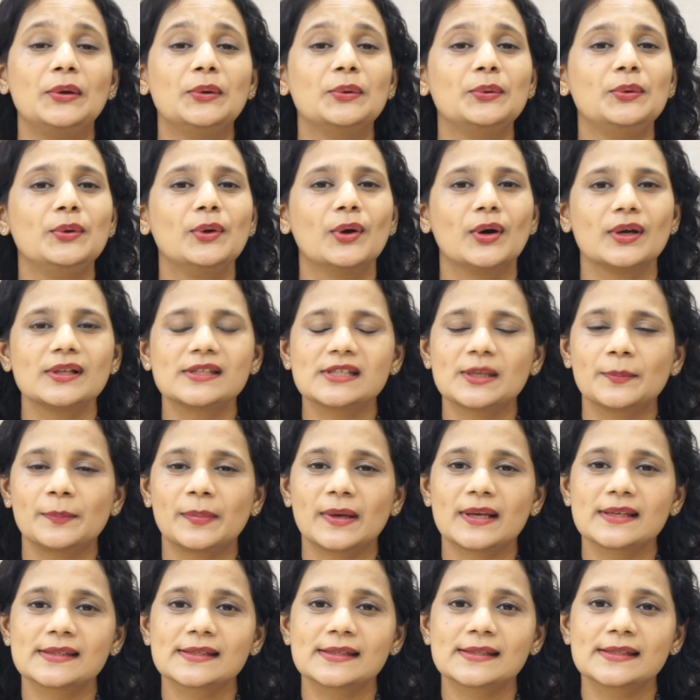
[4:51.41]
Do not
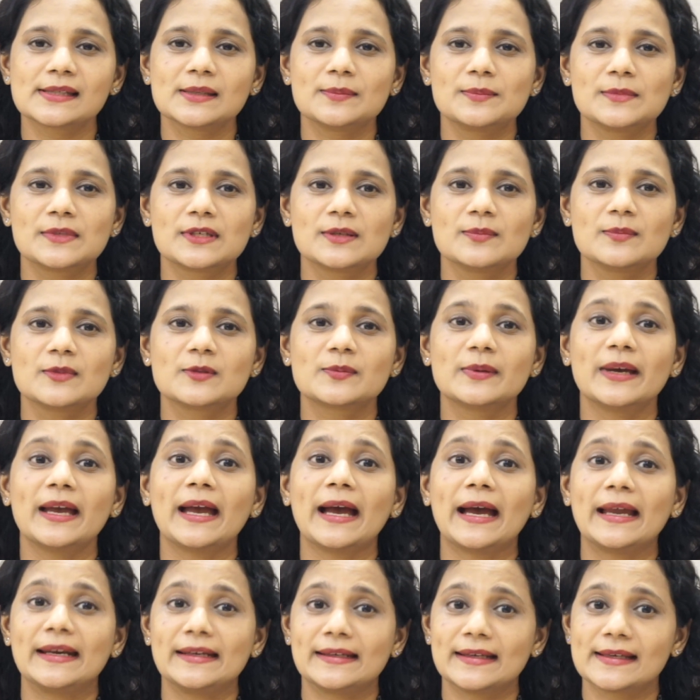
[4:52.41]
suppress the symptoms by
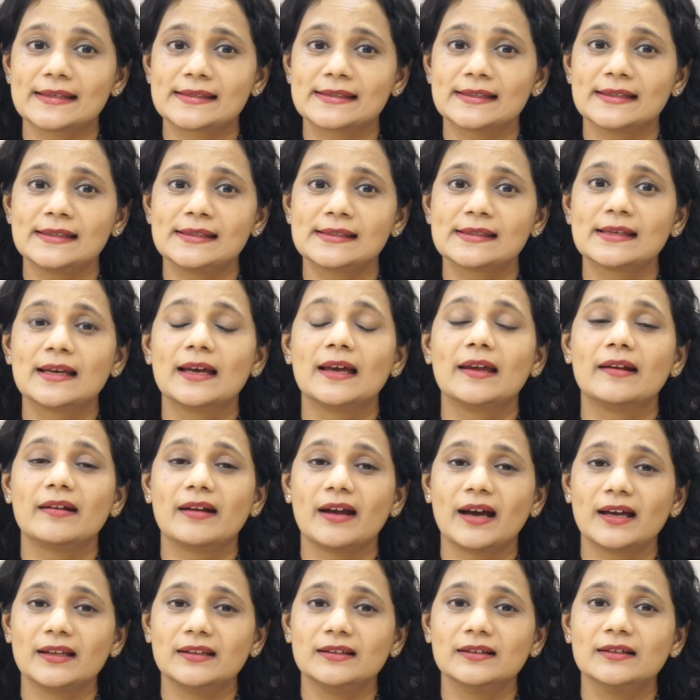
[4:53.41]
antacids.
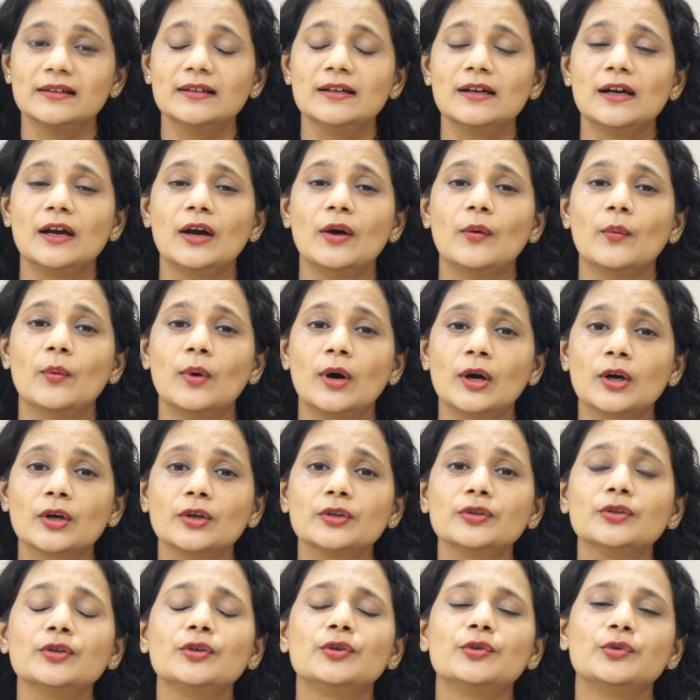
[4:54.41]
Rather, work
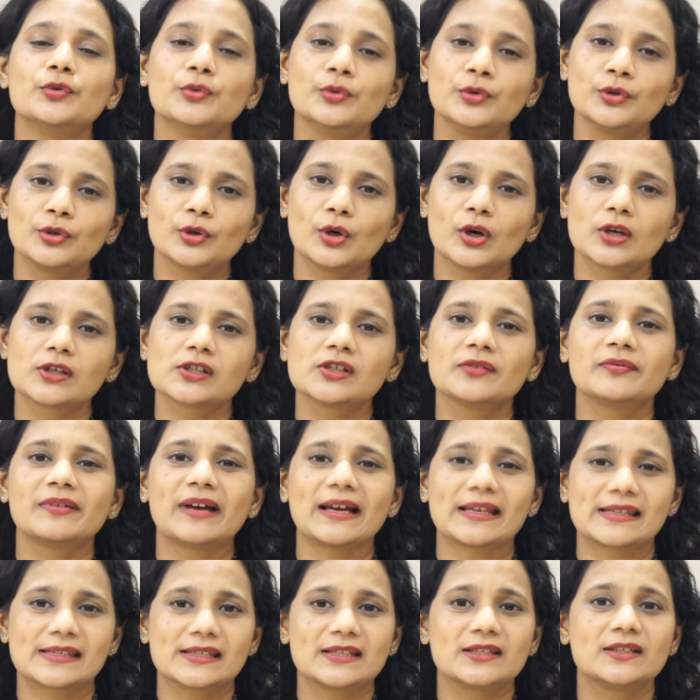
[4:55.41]
on the root cause
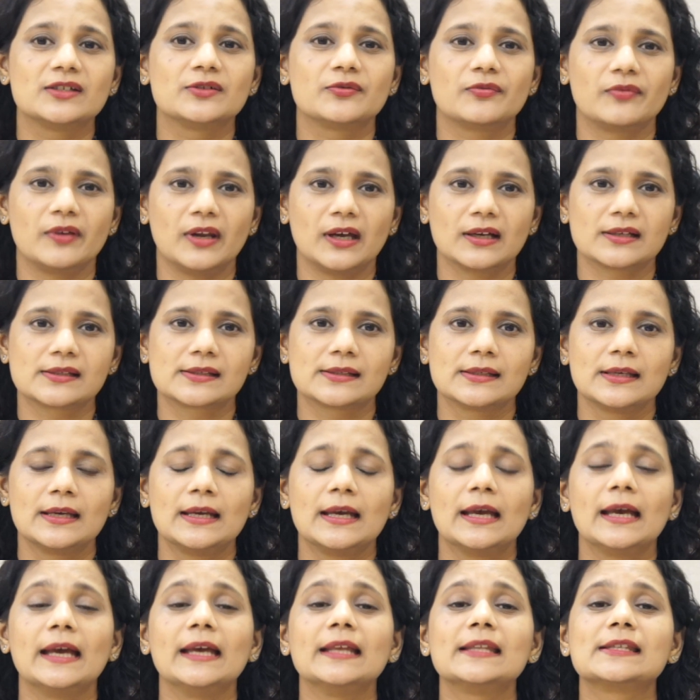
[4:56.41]
of acid reflux.
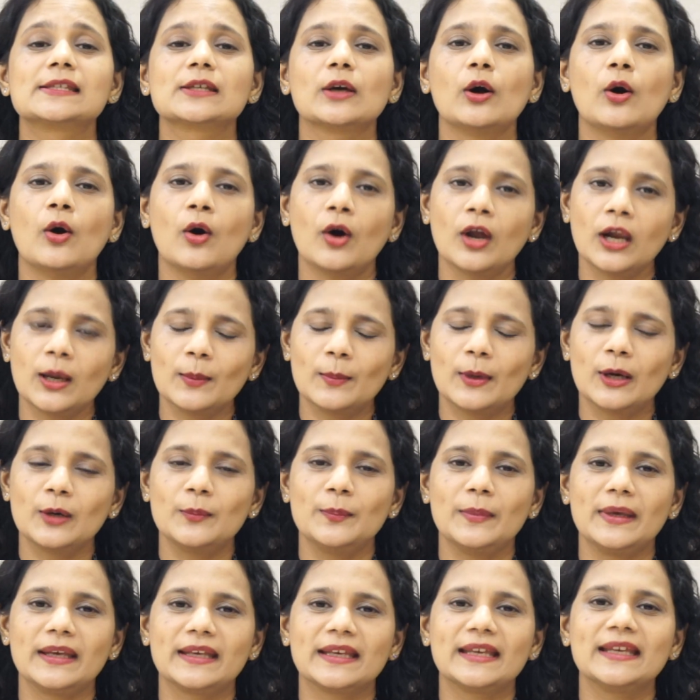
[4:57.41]
It's all
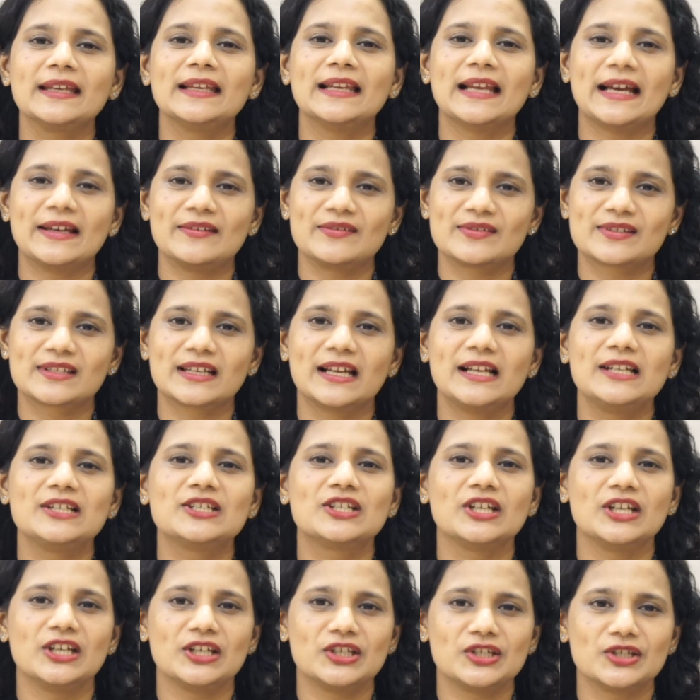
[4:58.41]
about making lifestyle
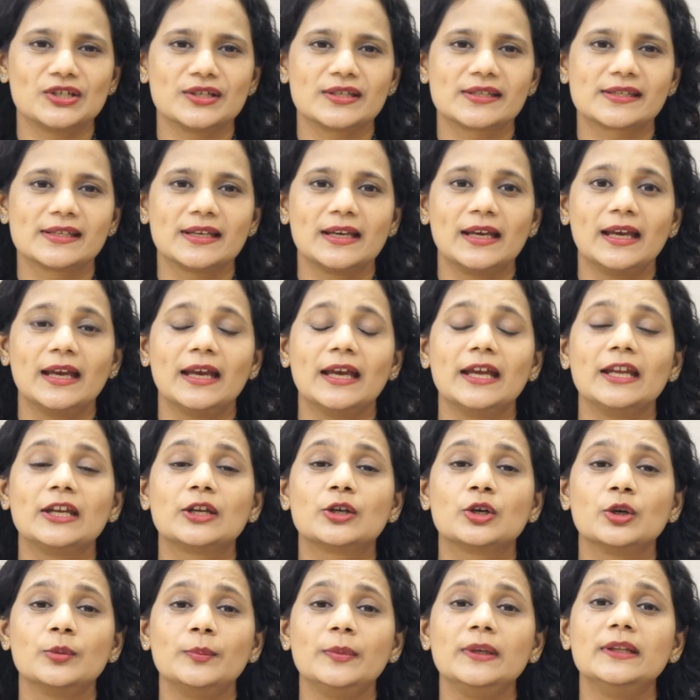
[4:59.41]
changes,
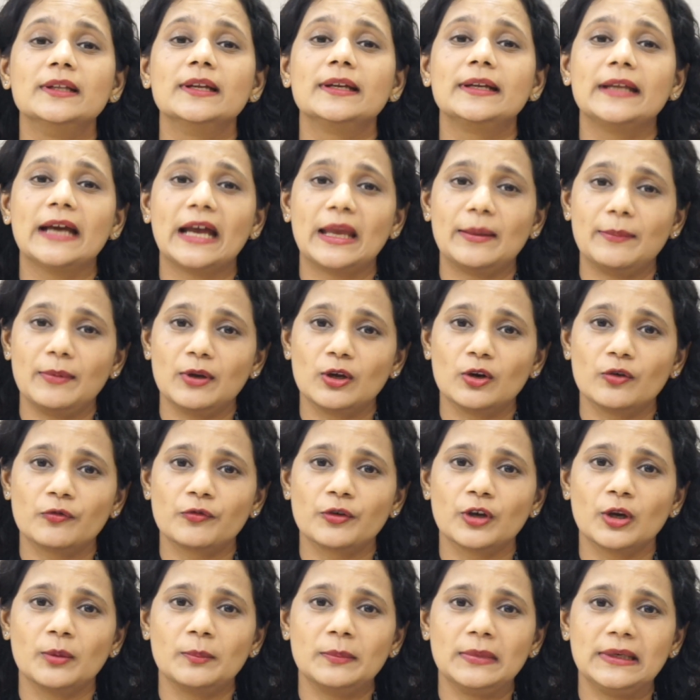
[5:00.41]
It could be the timing
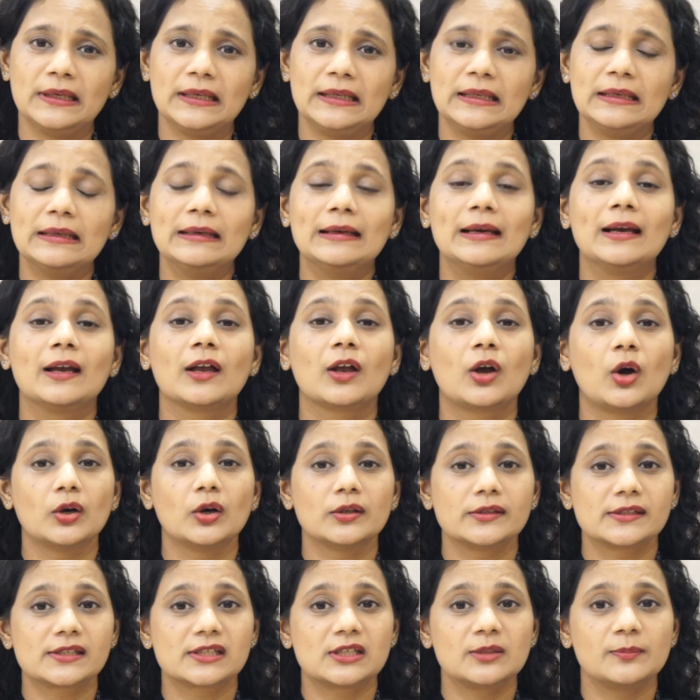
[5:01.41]
of your meal,
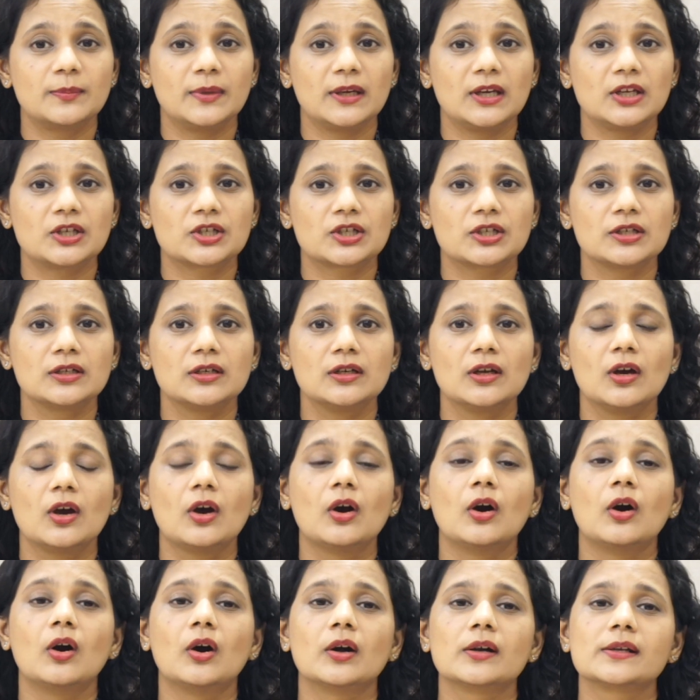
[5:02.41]
constipation,
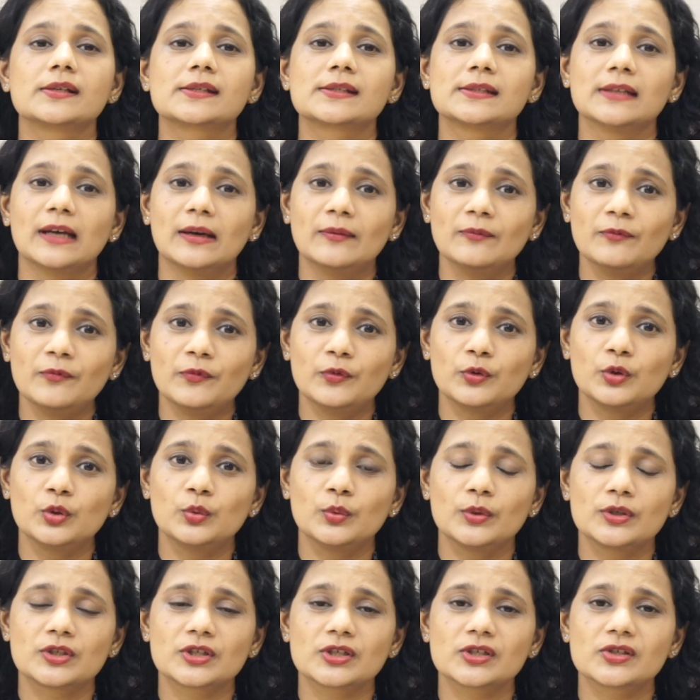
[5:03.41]
or some
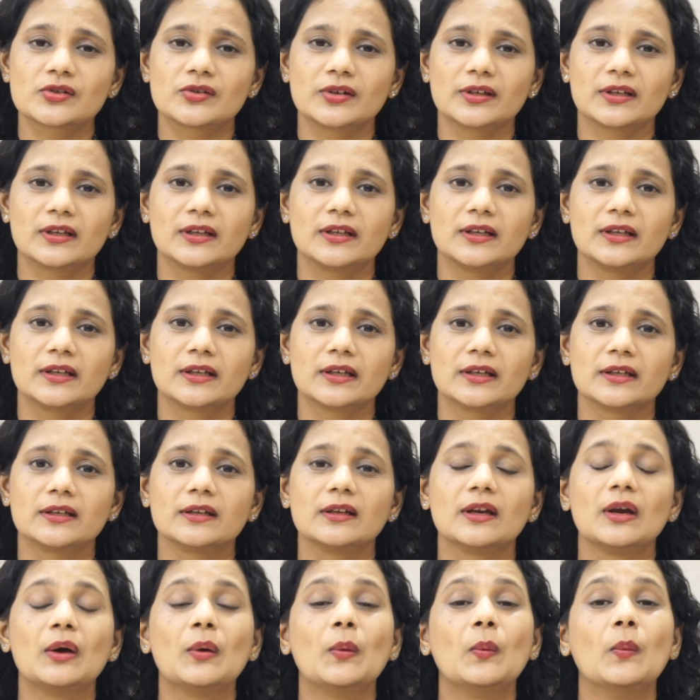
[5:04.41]
food which is triggering it.